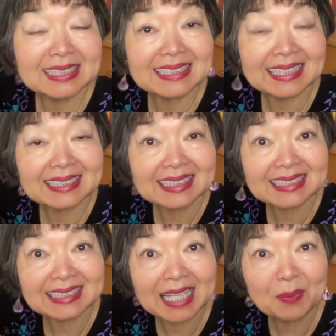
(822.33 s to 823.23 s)
Just the
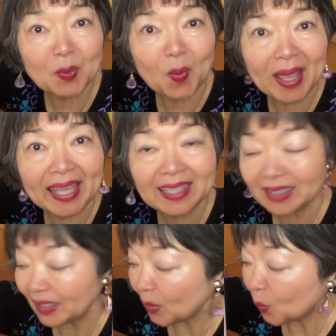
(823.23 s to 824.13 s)
same way.
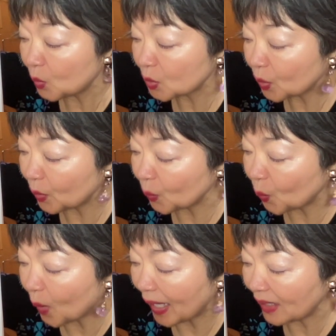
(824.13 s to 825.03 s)
So
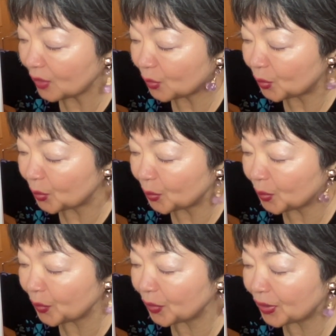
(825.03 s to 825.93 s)
1,
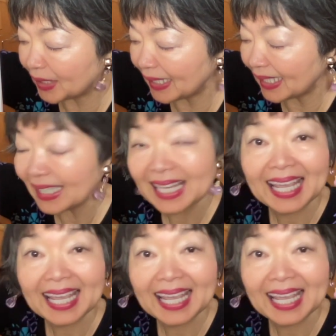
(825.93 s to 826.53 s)
2, 3,